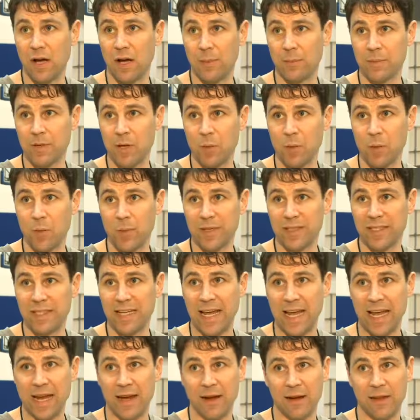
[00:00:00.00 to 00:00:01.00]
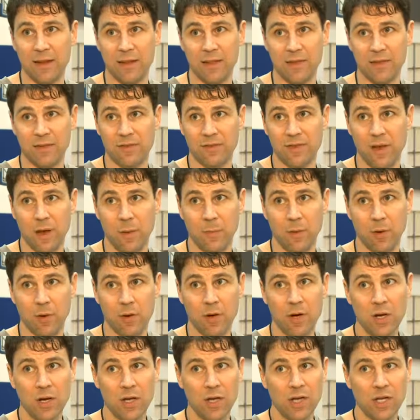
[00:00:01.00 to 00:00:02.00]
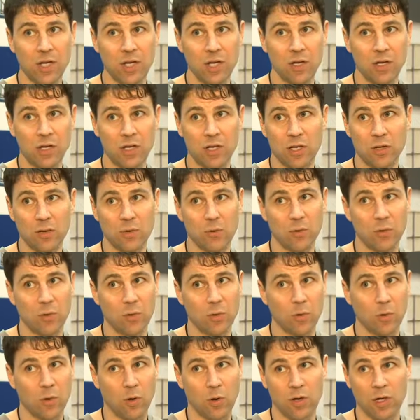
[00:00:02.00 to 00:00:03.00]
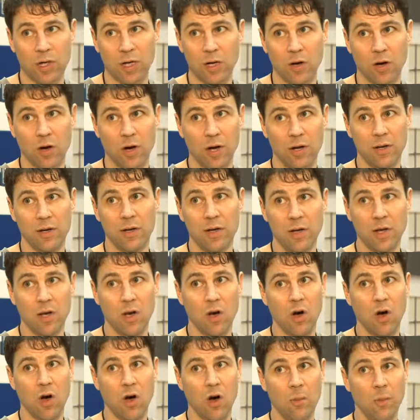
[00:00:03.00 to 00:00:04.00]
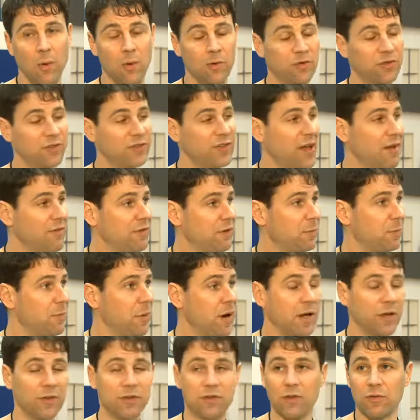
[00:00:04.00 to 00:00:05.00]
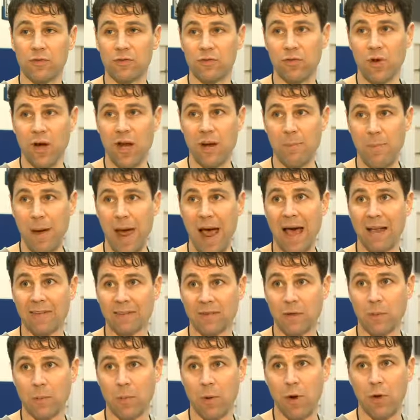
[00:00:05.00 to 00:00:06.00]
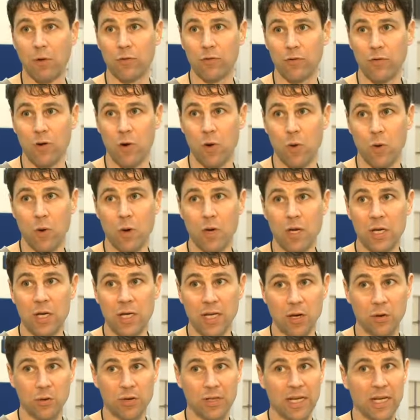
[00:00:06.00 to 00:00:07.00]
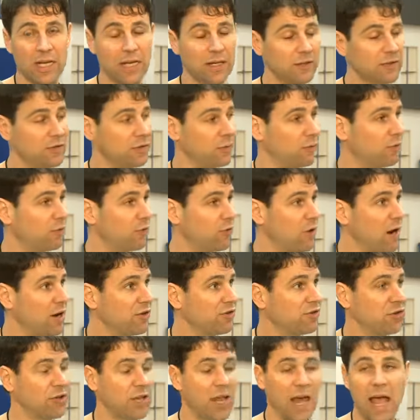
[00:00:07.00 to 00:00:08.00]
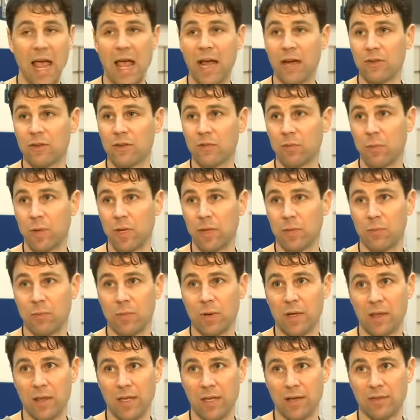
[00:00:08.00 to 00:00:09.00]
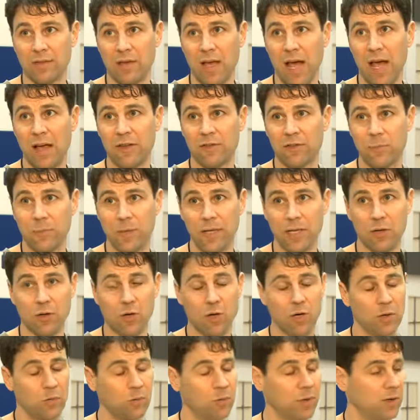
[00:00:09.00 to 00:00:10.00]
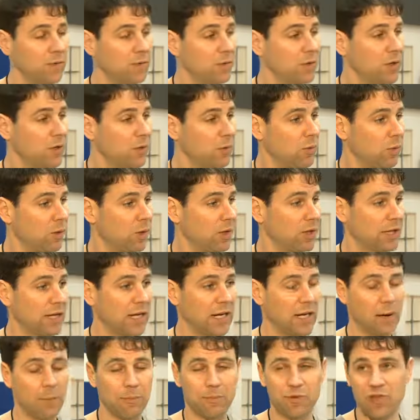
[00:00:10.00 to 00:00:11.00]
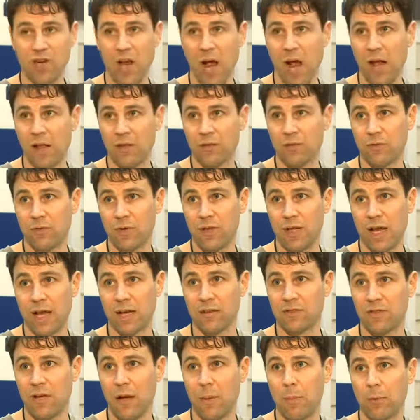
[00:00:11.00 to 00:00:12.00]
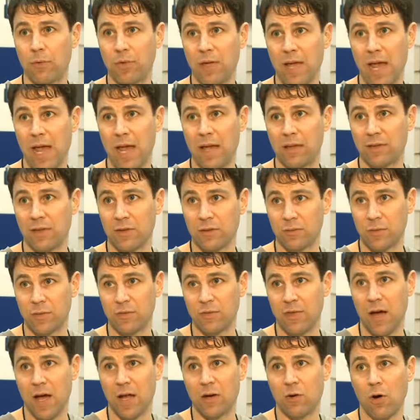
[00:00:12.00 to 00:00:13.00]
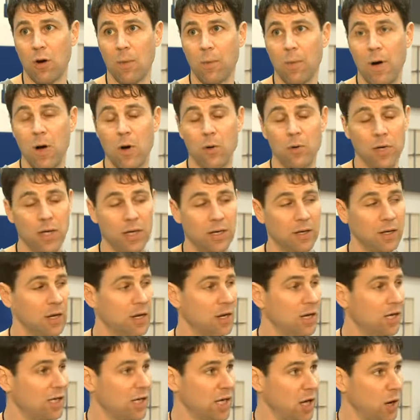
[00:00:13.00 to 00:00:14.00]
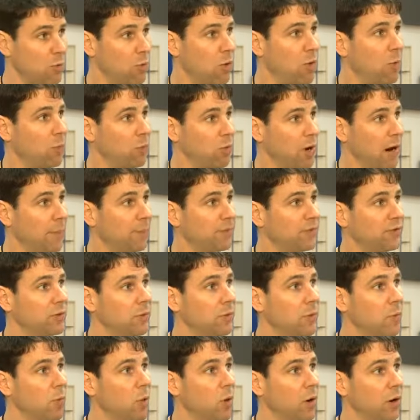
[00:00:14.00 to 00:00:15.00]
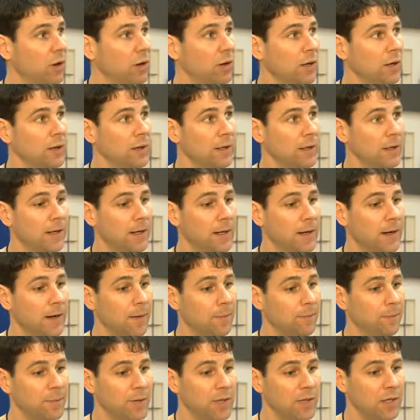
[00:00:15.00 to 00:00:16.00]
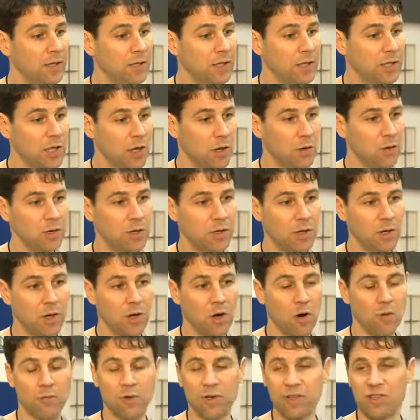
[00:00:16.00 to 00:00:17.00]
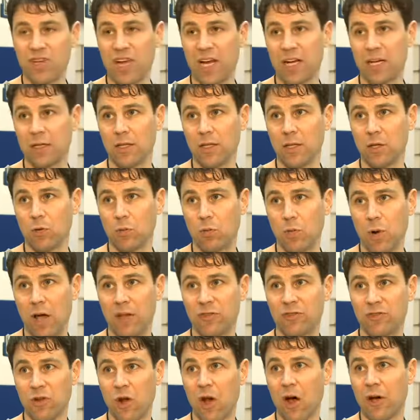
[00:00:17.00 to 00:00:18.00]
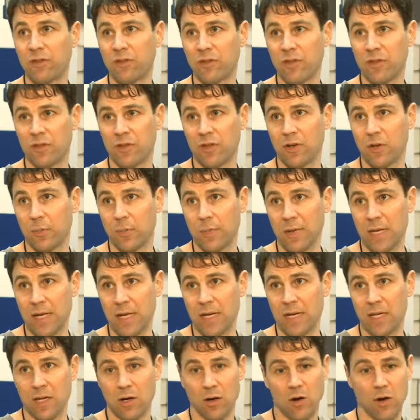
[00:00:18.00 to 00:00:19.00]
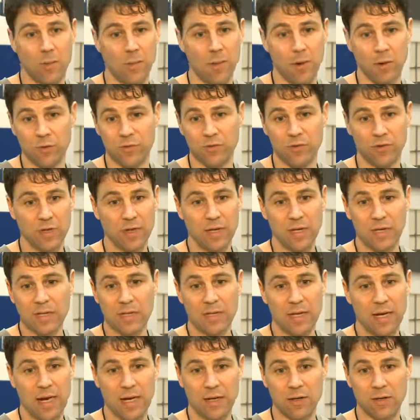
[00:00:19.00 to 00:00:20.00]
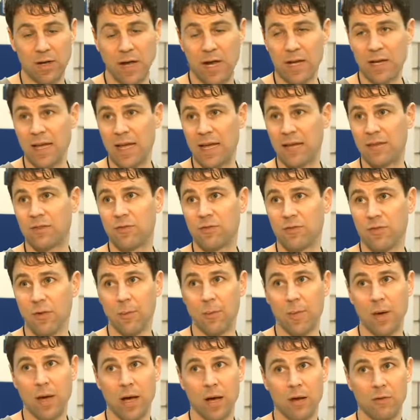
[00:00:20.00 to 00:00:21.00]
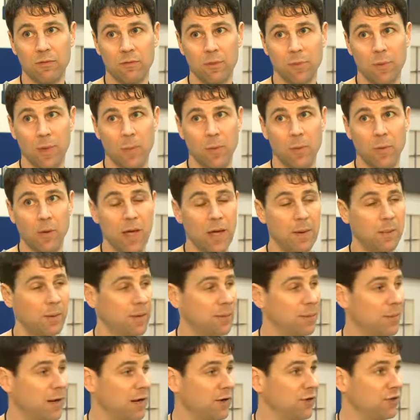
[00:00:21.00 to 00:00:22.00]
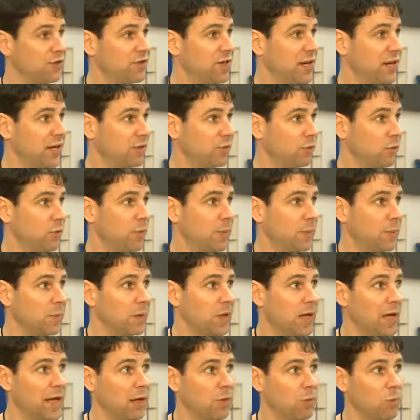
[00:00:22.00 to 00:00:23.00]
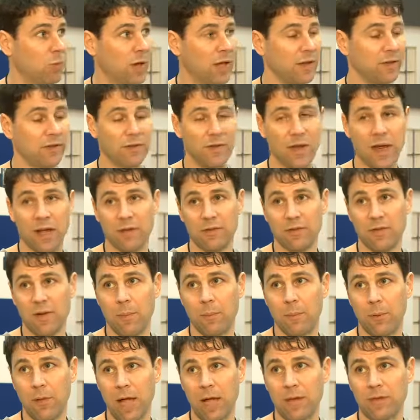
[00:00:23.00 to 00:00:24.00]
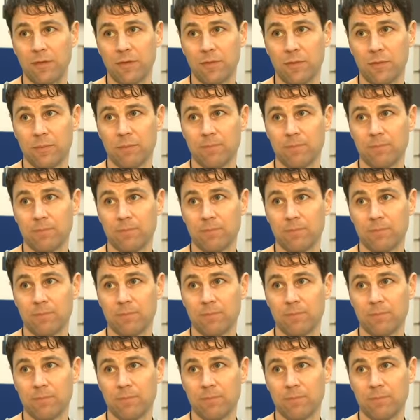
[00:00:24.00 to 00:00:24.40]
We went to Canada this summer. We're working on almost 7 months of straight basketball. So, getting some fresh legs with these guys will be good. We're going to get up shots for the next couple days as we find our opponent. We'll prep some more, and hopefully shake a little rust off, since it'll be, almost 8 or 9 days from our play. But my understanding is we'll be playing Wednesday someplace.